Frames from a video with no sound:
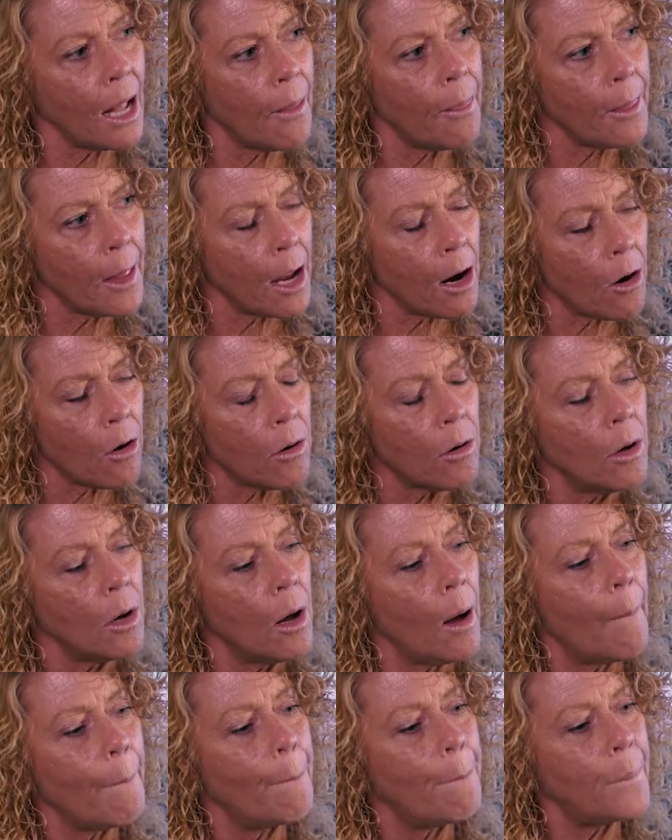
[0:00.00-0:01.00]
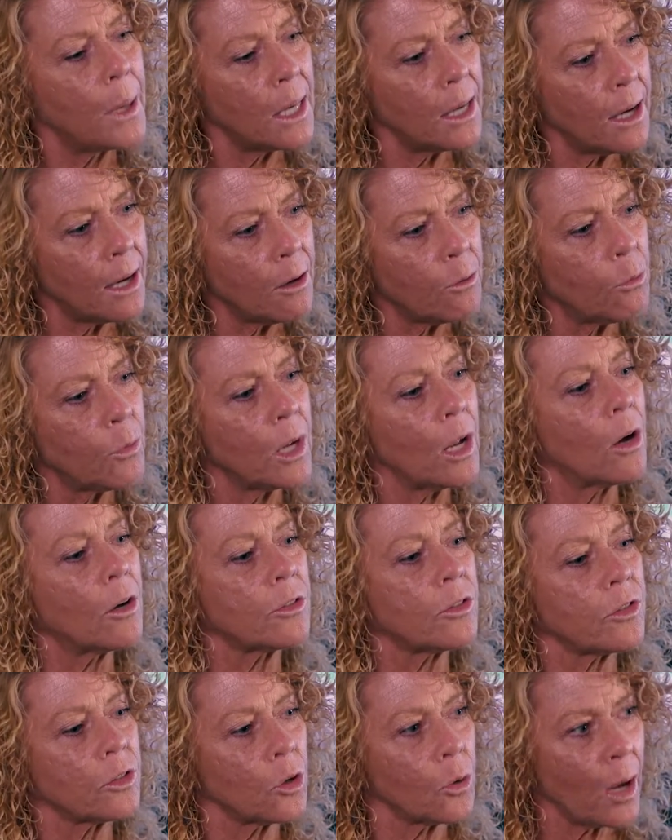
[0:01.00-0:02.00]
in there, but we
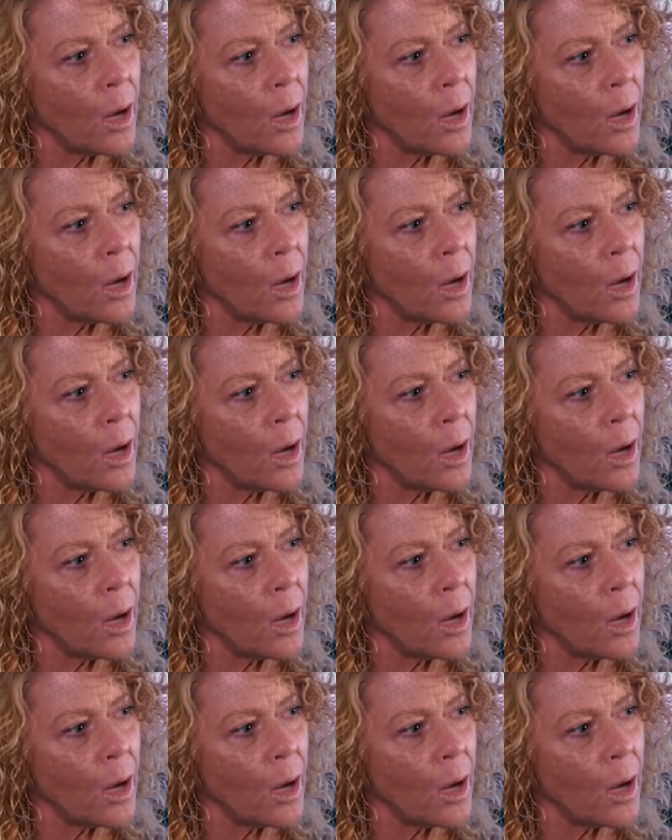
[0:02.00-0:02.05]
also